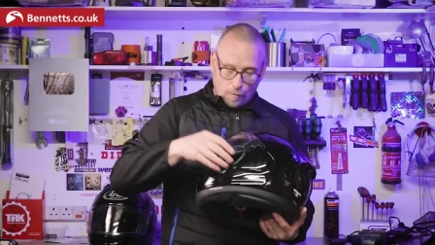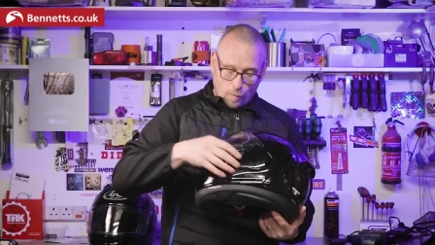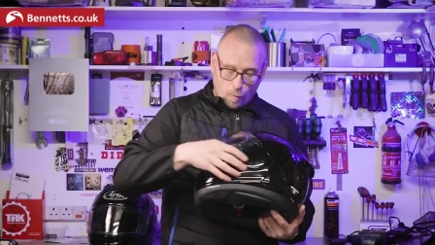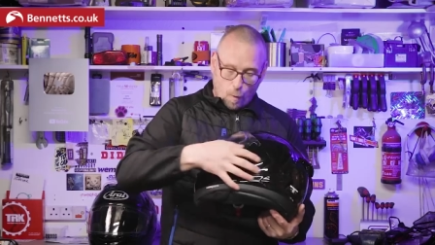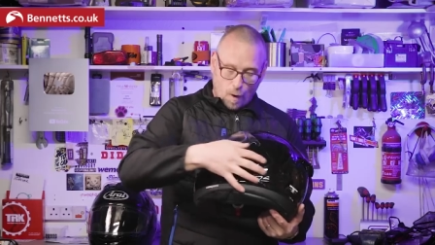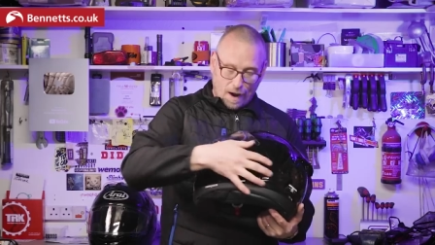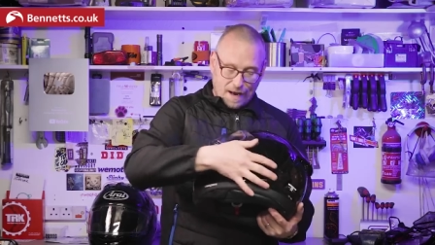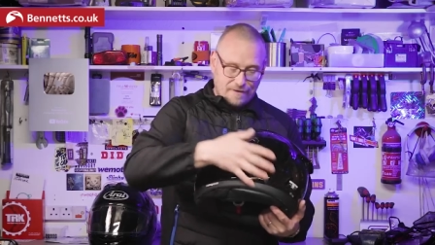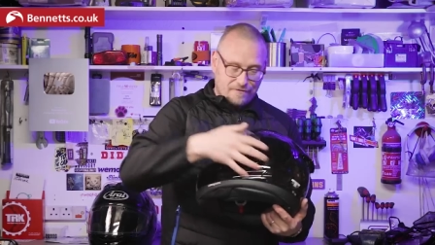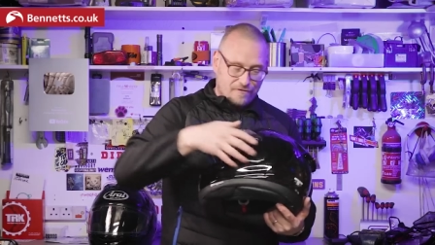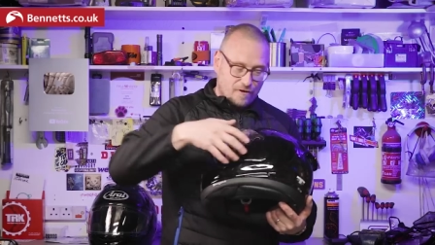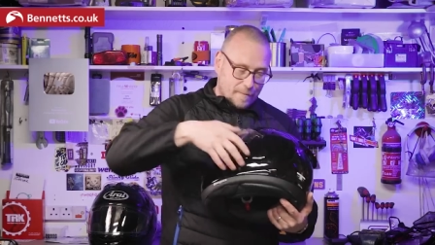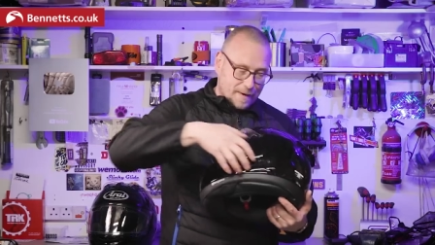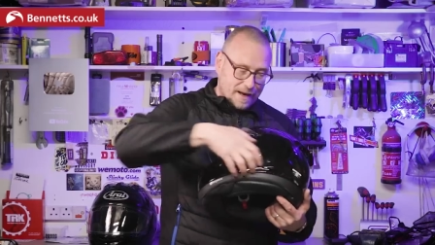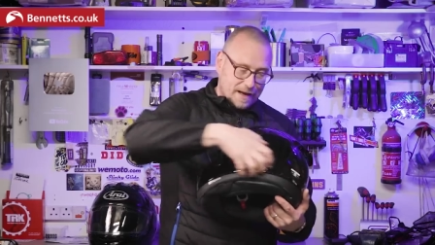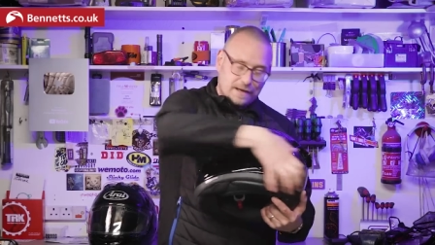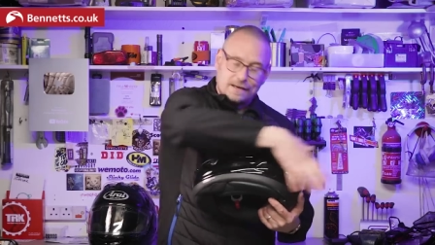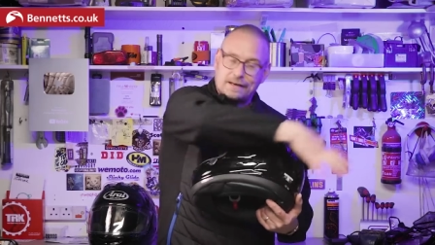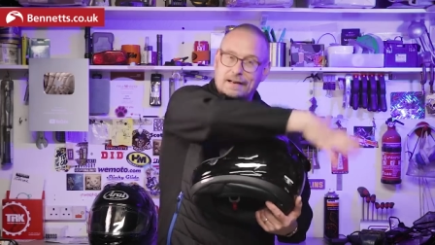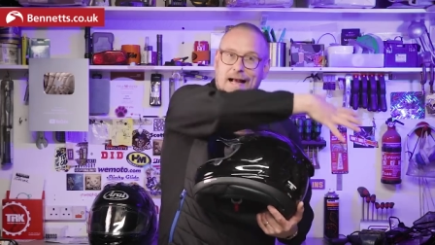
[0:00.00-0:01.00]
away from
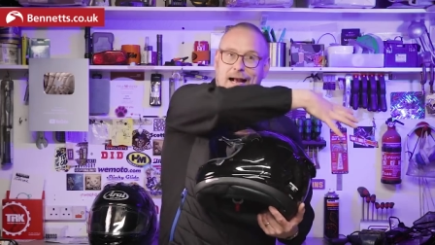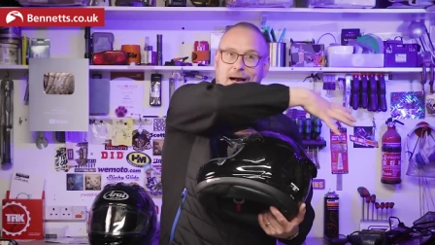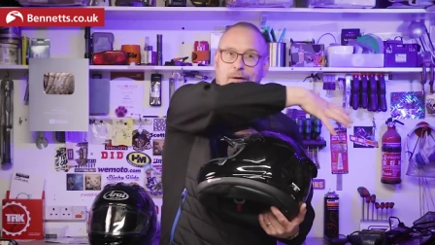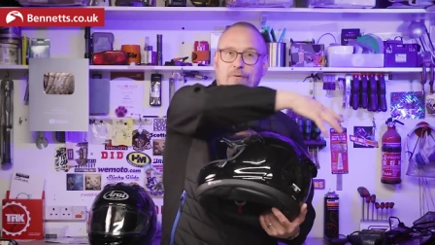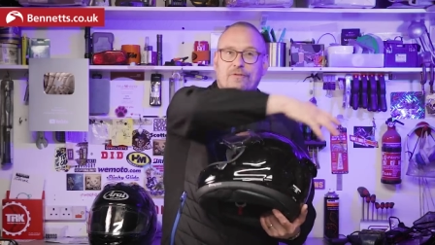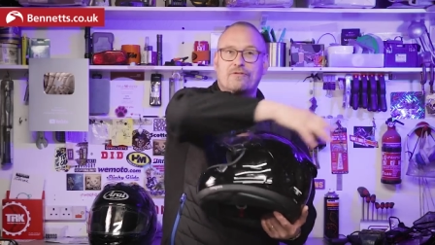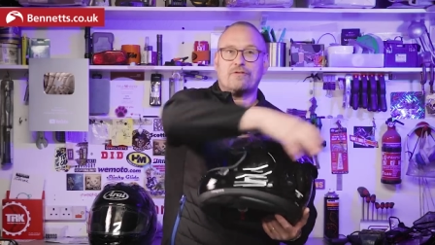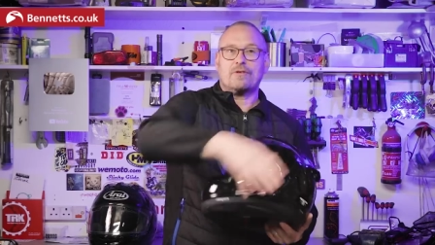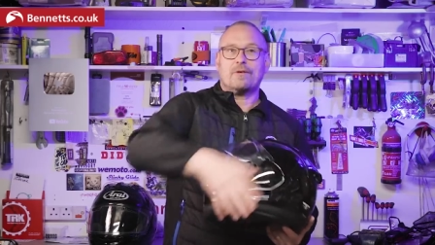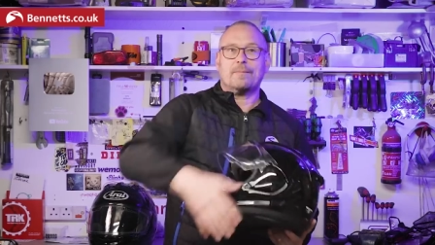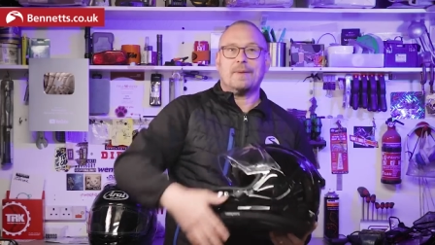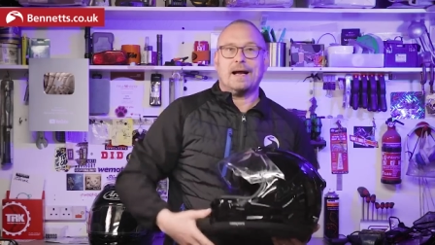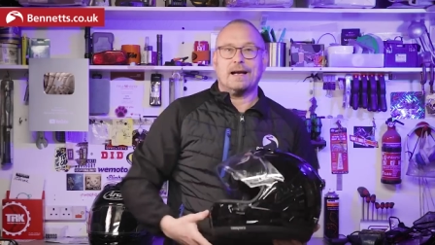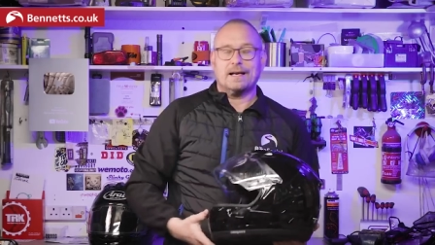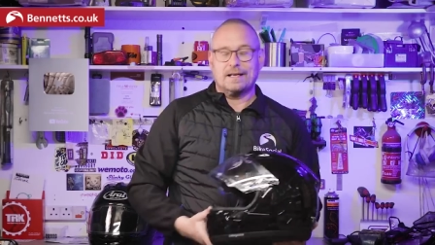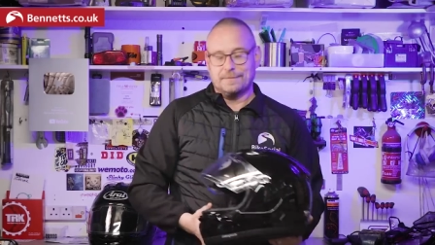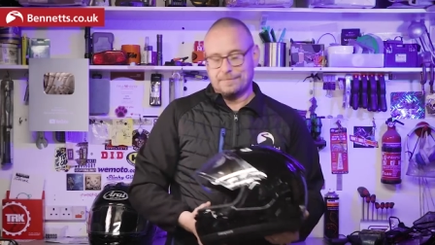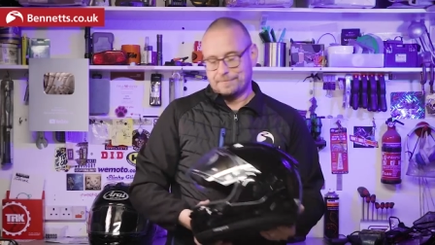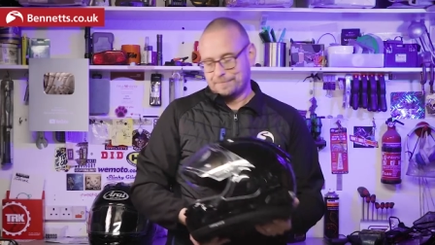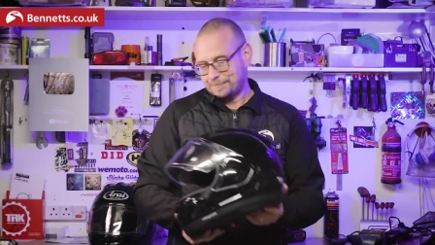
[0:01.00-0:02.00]
it and out through the
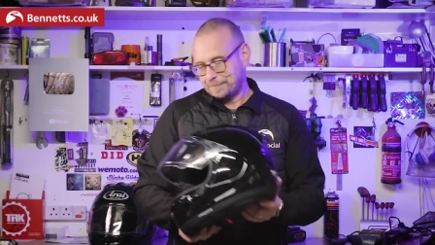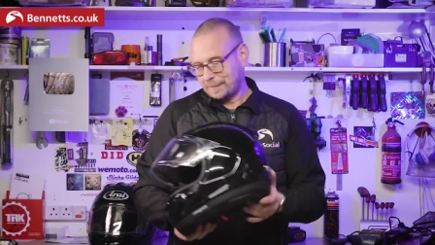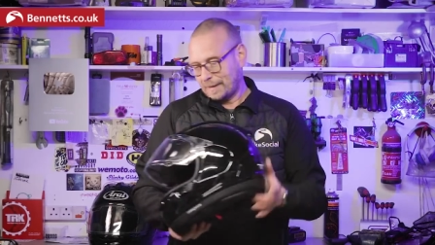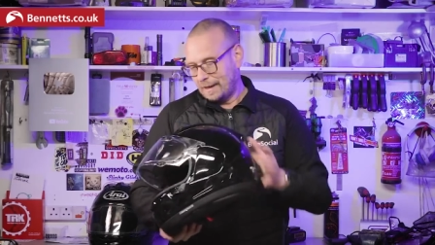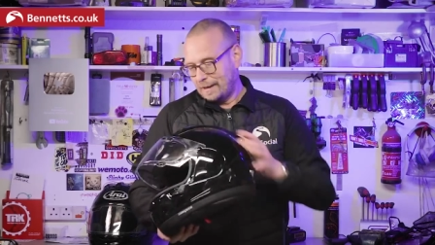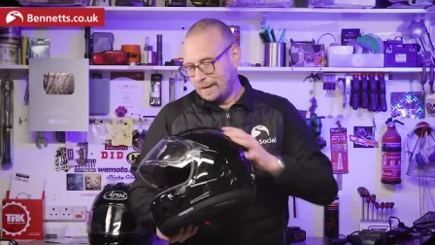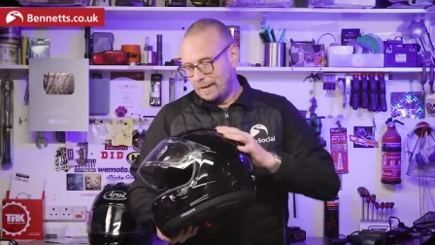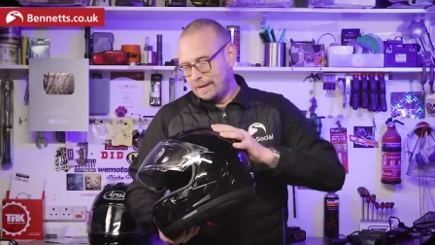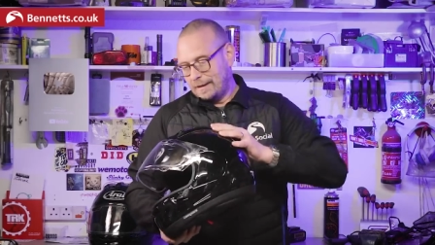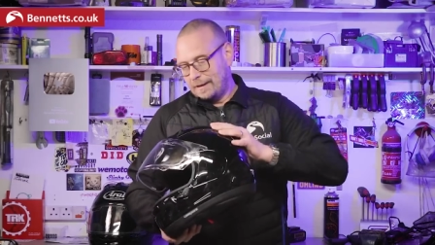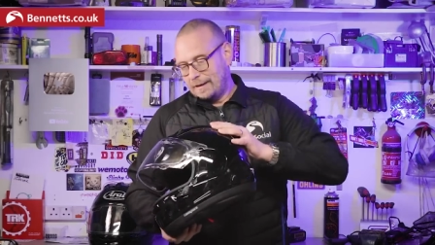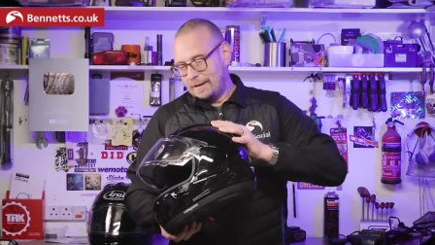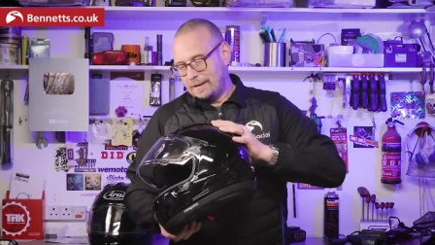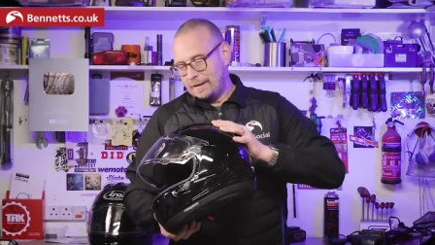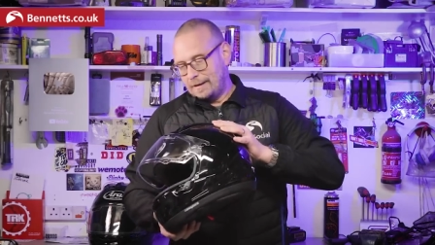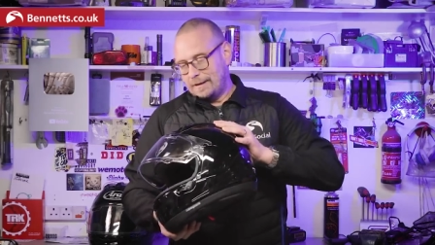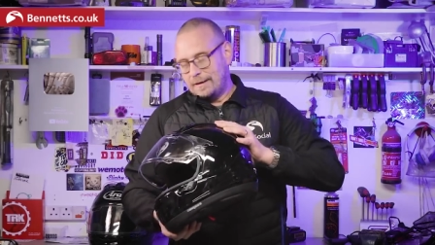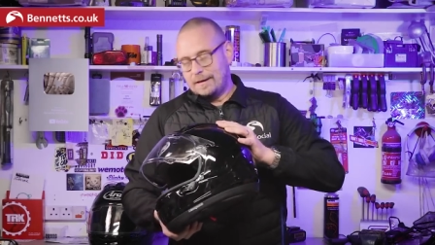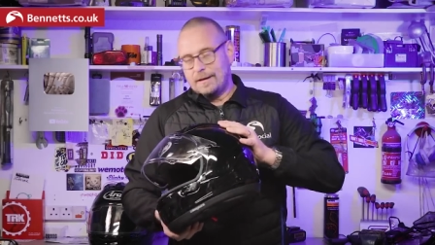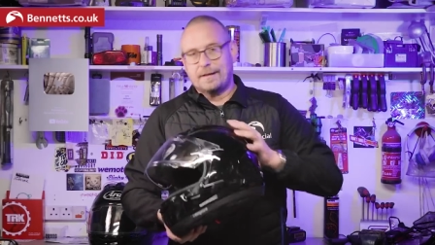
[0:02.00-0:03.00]
back.
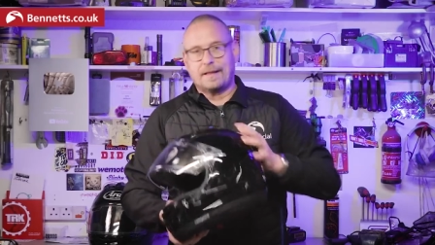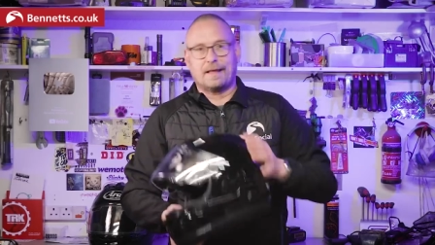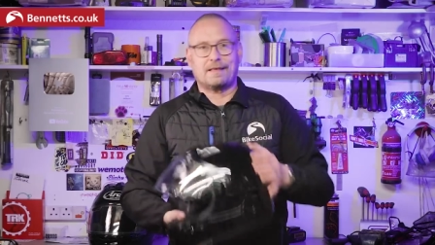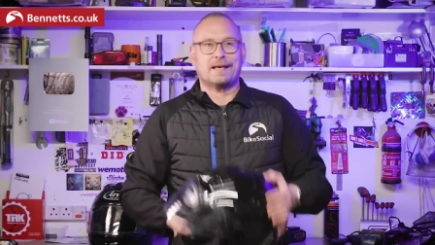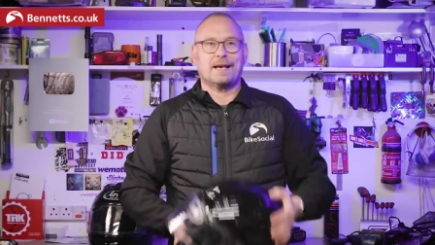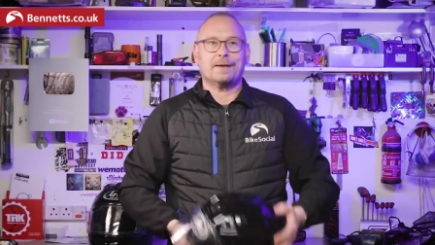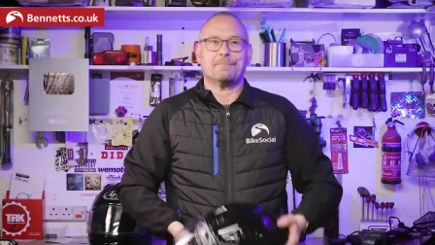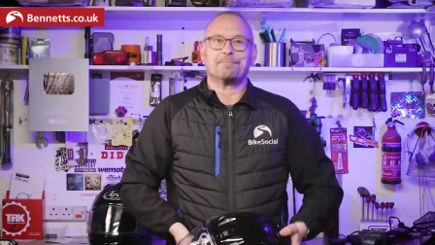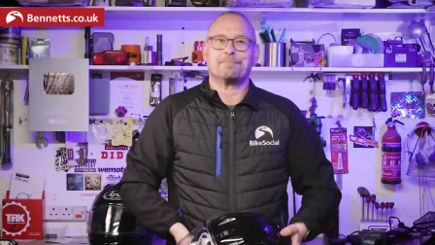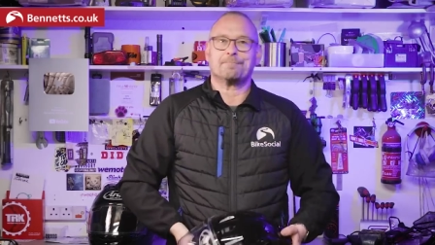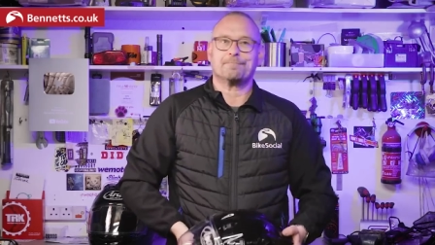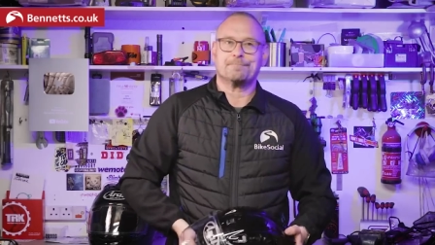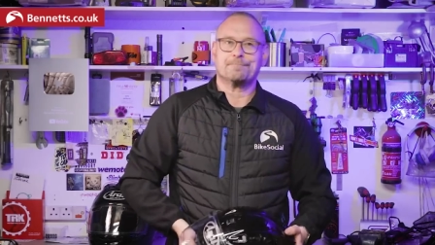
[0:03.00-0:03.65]
And that's it.